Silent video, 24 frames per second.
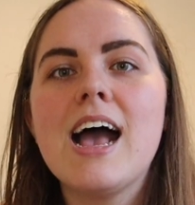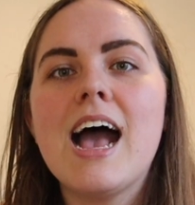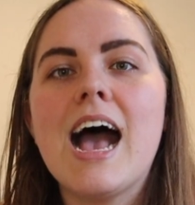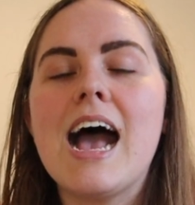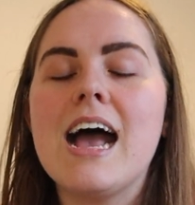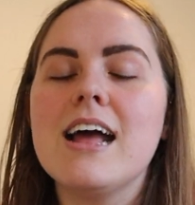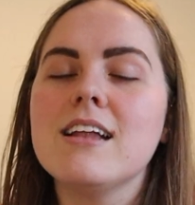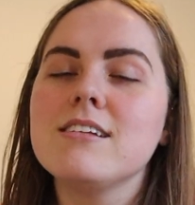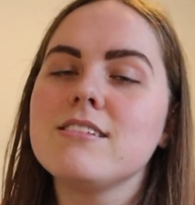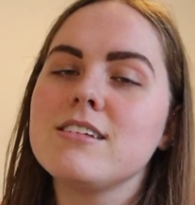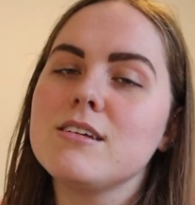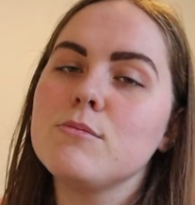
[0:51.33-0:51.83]

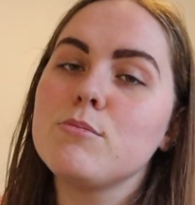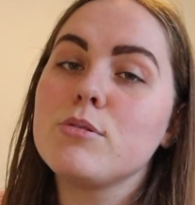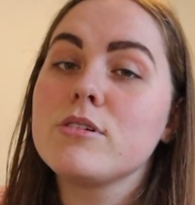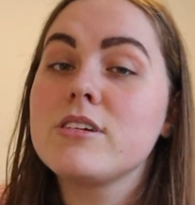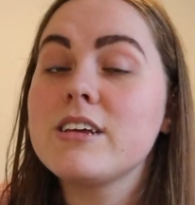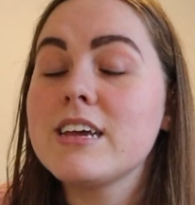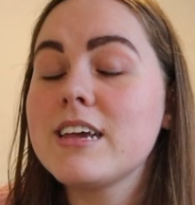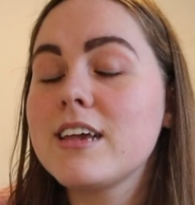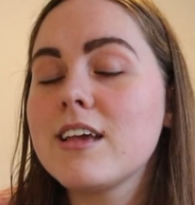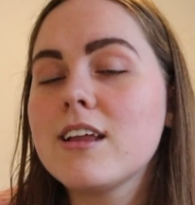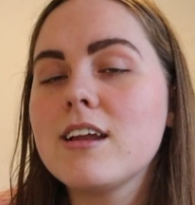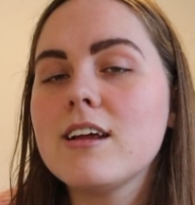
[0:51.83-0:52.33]
and in
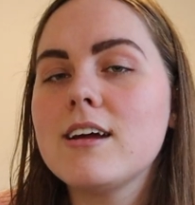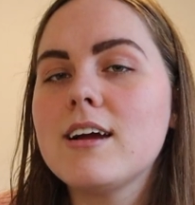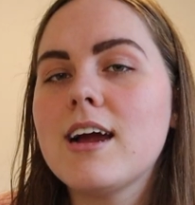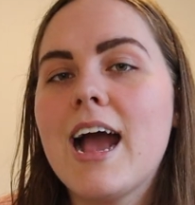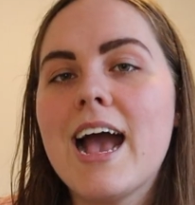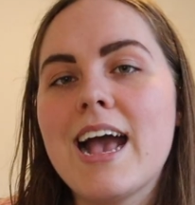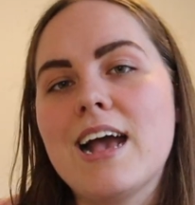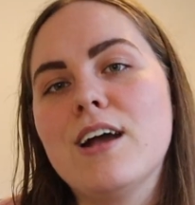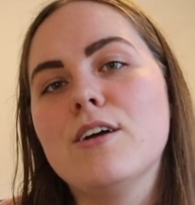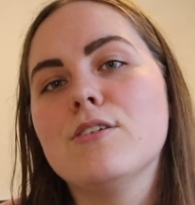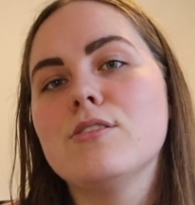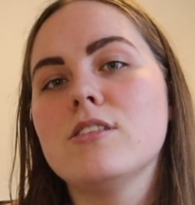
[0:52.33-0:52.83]
particular
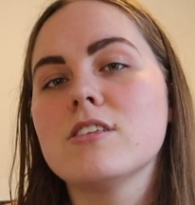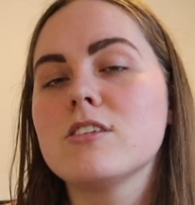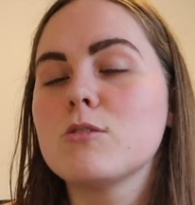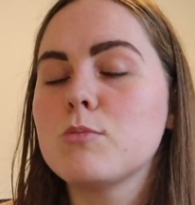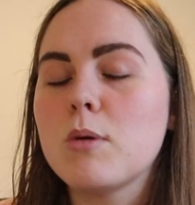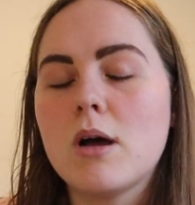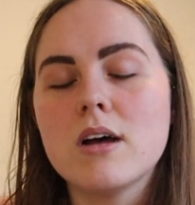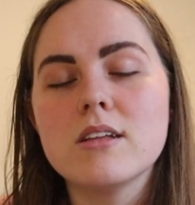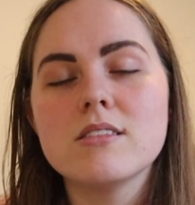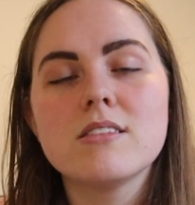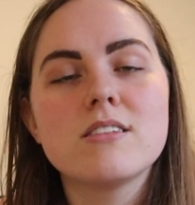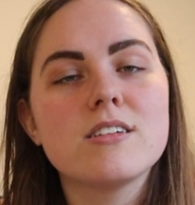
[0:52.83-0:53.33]
how the
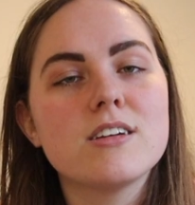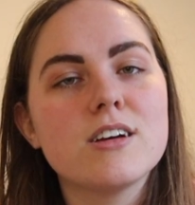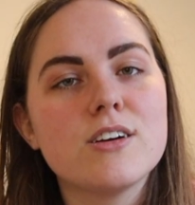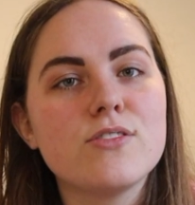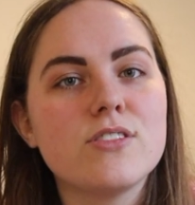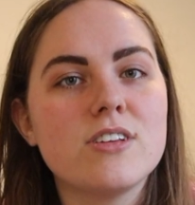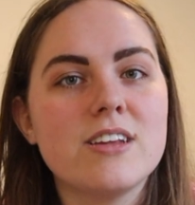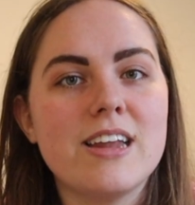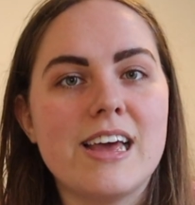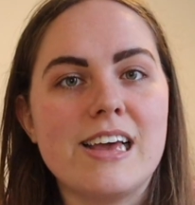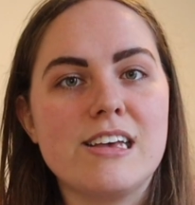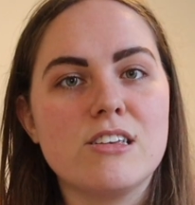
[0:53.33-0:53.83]
sponsor of
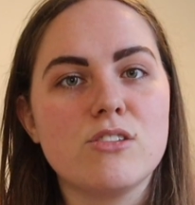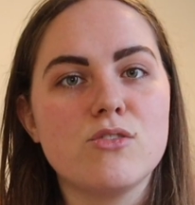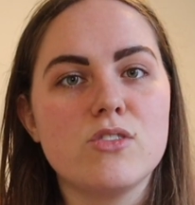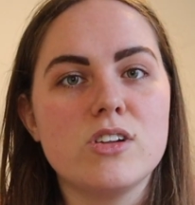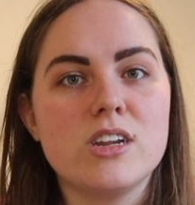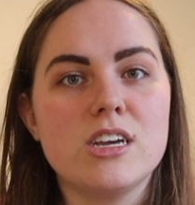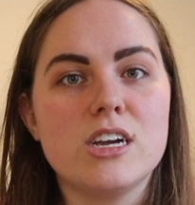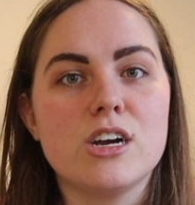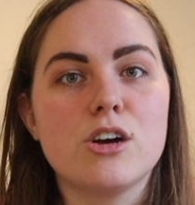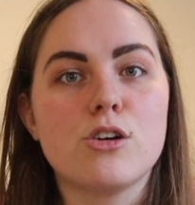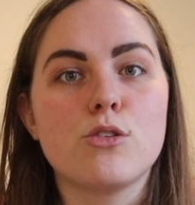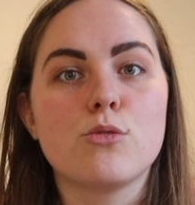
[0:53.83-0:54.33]
today's
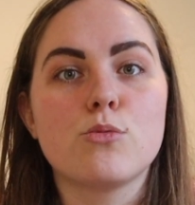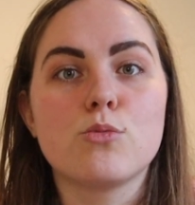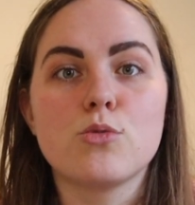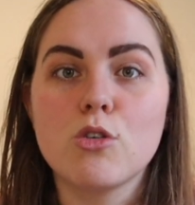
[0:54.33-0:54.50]
video,